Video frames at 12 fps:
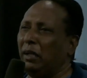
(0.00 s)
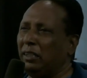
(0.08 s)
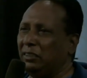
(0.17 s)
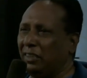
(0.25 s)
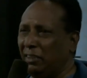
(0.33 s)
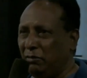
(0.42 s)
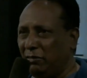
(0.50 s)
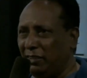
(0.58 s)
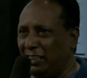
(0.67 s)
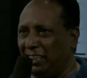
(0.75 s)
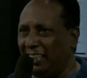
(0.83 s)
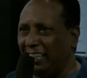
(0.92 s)
myself.
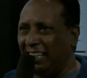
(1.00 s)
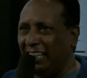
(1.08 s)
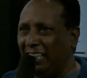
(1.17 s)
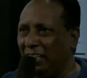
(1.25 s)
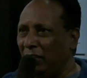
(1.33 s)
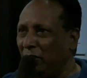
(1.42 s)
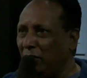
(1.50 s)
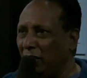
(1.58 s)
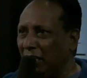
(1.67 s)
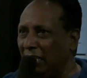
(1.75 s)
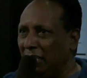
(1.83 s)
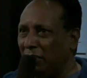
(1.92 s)

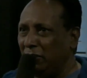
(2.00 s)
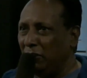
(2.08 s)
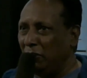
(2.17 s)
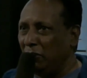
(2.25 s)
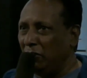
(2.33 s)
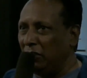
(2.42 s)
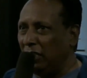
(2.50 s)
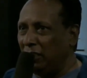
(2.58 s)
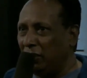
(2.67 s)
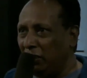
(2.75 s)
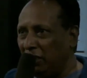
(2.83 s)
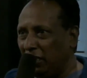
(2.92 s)
So
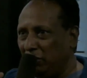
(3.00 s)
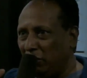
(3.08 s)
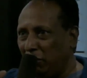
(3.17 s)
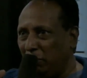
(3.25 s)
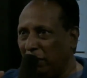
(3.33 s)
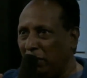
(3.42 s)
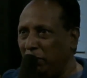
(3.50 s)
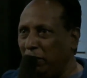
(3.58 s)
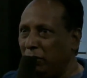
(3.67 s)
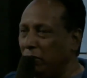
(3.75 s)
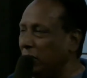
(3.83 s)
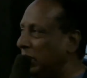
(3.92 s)
that's what made me
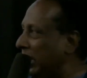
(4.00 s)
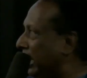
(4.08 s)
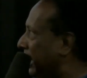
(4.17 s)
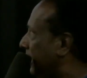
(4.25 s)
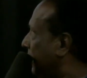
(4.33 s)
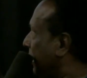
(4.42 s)
to create